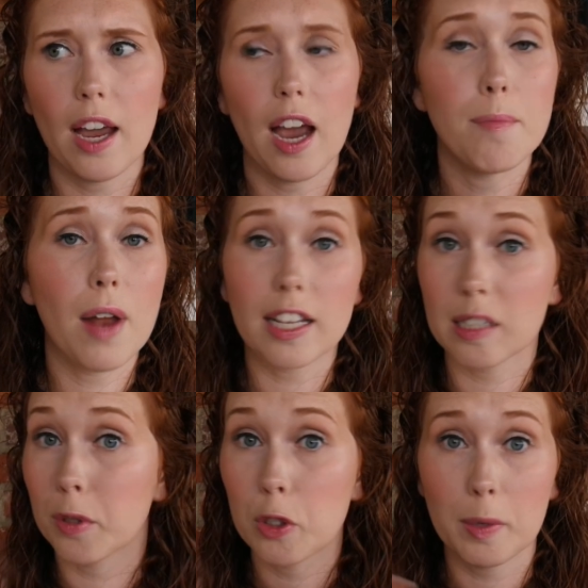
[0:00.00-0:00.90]
I'm not
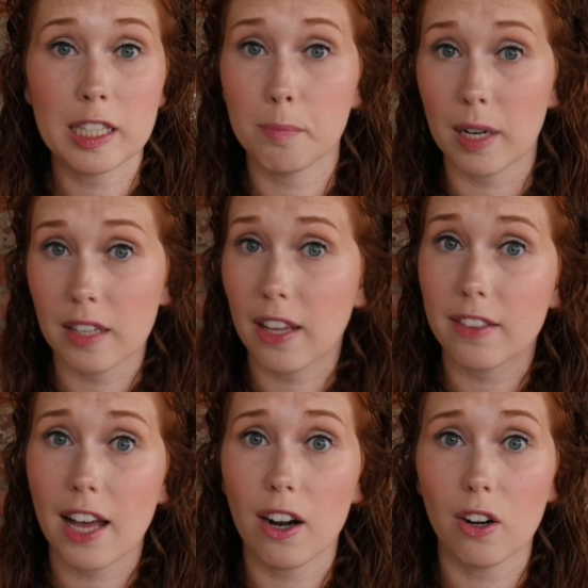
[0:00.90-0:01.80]
someone who spends money
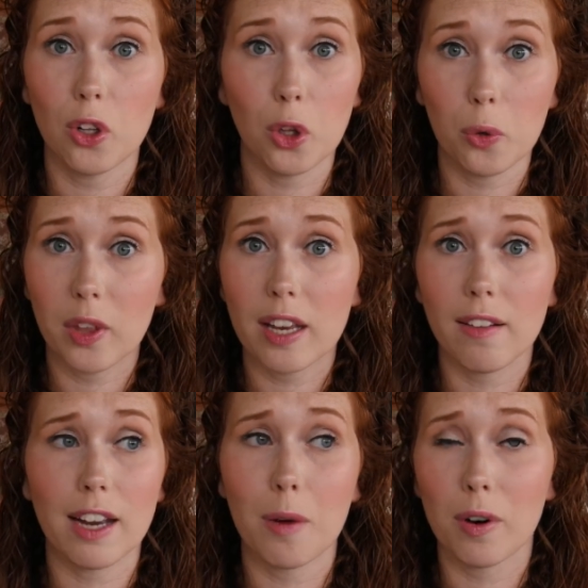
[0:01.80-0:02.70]
like that on clothing.
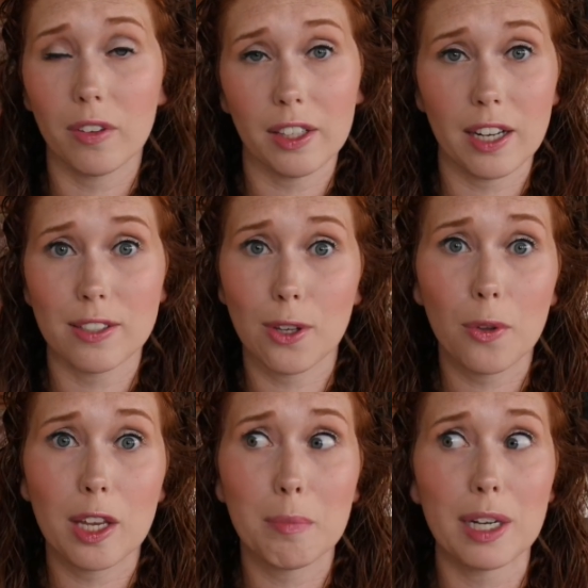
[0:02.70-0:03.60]
Like I wear really nice
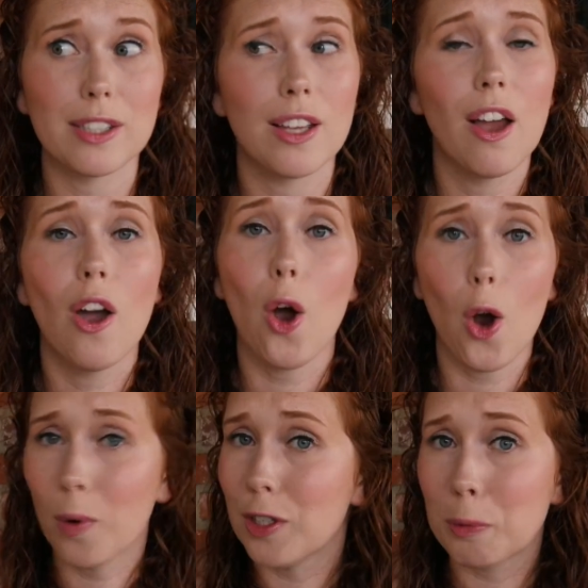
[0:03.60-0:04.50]
clothing, but it's
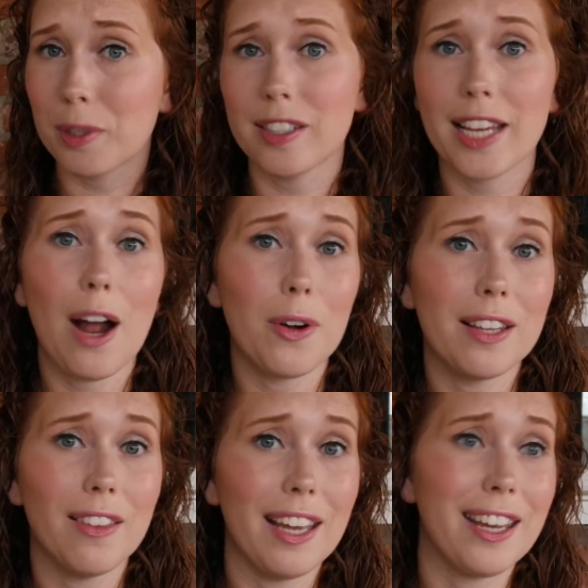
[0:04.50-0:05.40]
always super
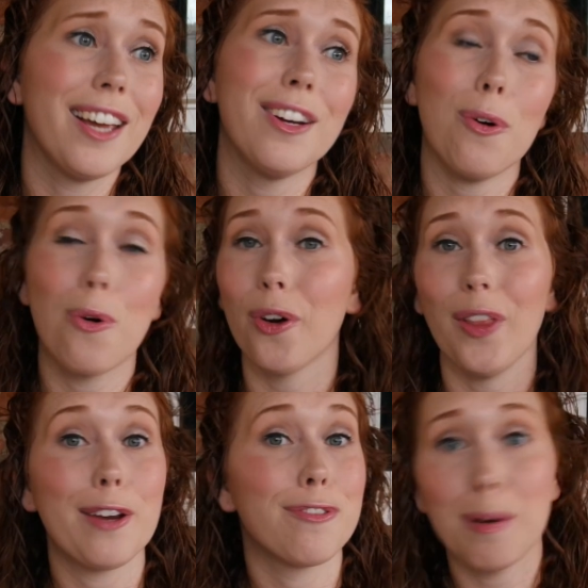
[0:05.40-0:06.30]
discounted, like, or
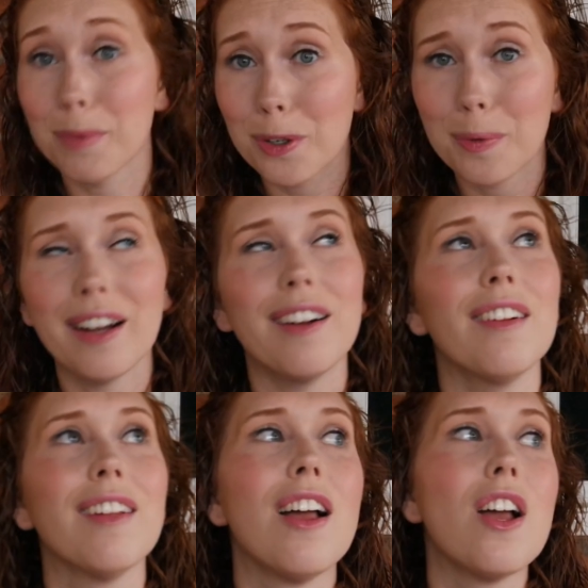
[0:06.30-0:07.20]
like from Goodwill.